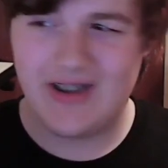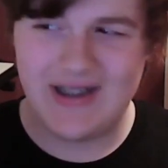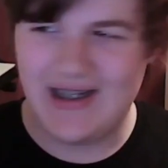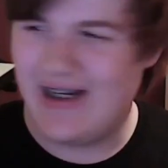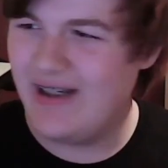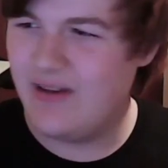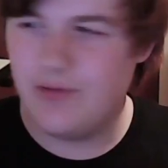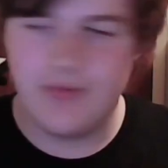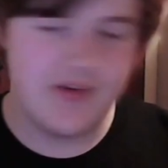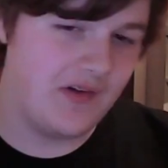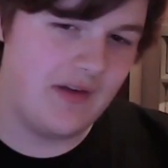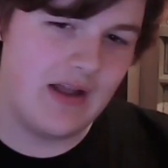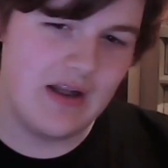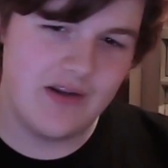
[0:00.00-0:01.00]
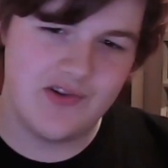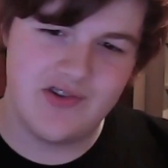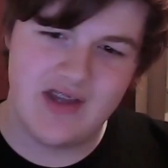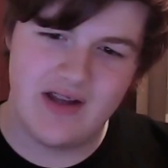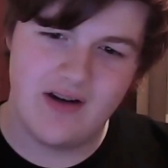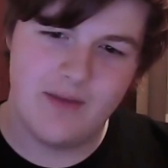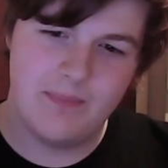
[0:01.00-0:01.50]
kind of is a lot of
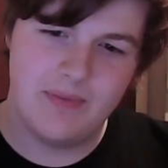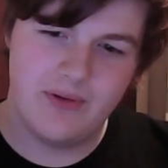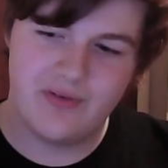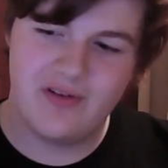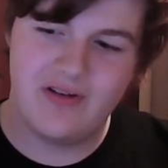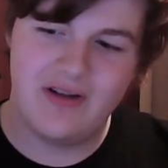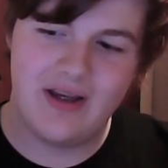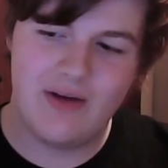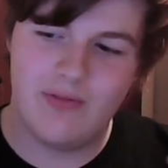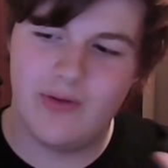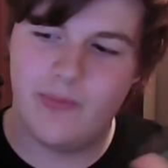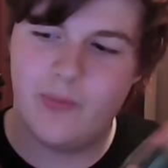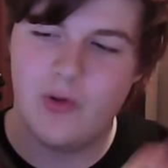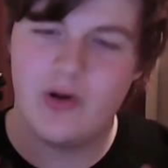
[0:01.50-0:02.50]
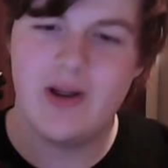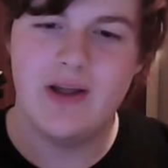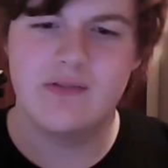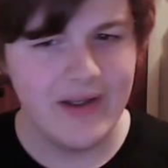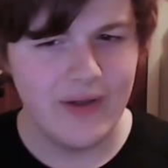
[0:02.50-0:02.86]
setup in order to get one working.